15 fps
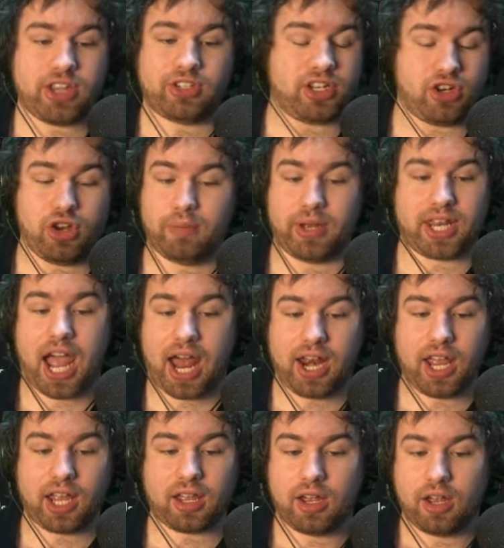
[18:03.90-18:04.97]
new
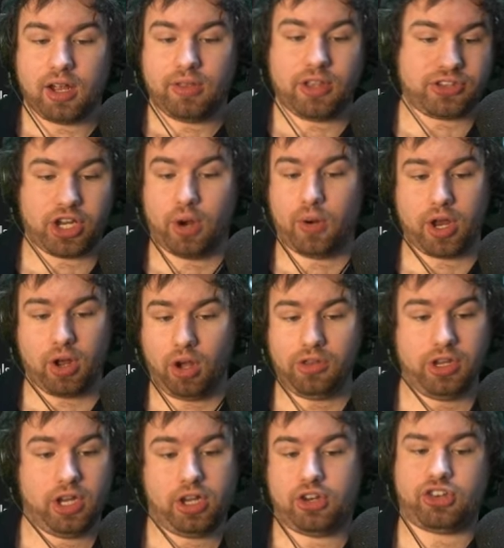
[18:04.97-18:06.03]
mechanic that's going on,
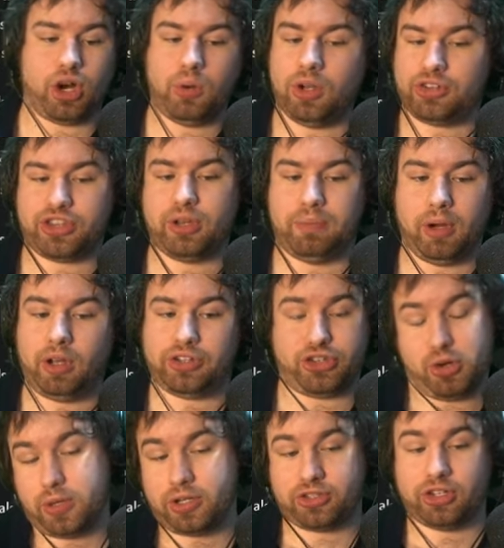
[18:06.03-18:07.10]
show us the boss
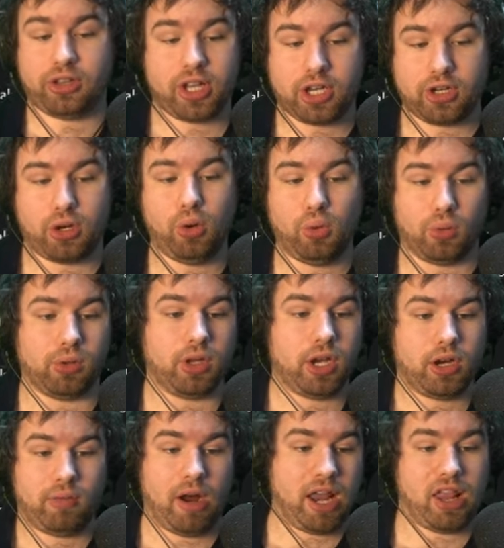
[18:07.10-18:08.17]
doing something cool,
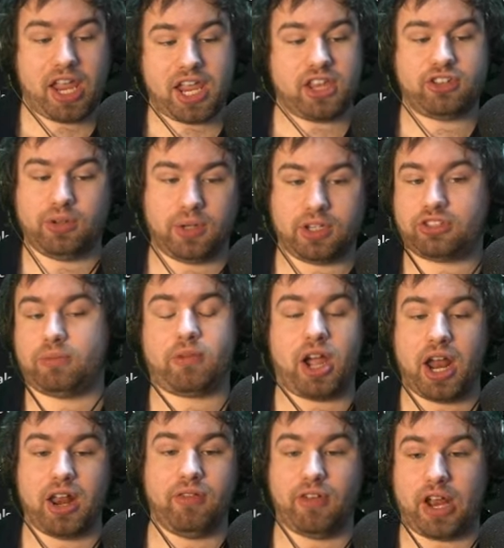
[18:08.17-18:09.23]
right? Like he's doing some
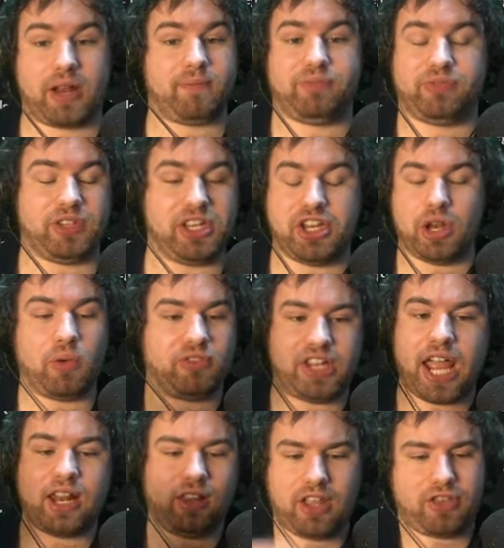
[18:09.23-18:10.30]
kind of like you know
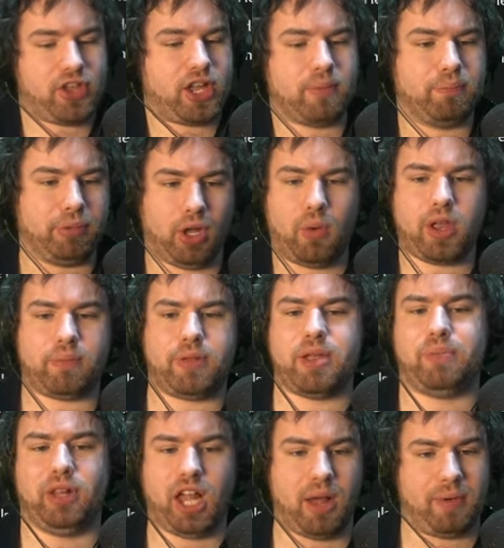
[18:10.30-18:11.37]
deadly thing and blowing
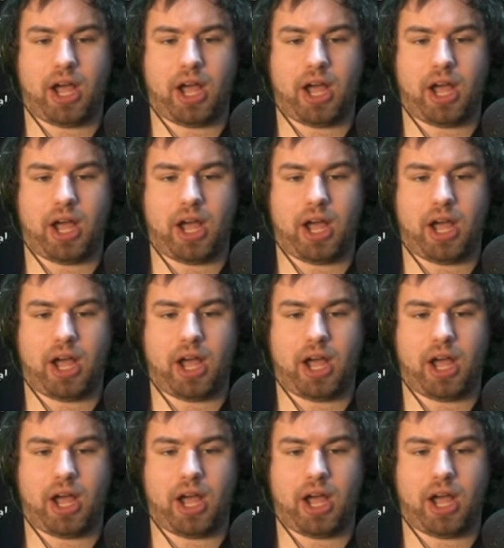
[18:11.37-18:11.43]
people up.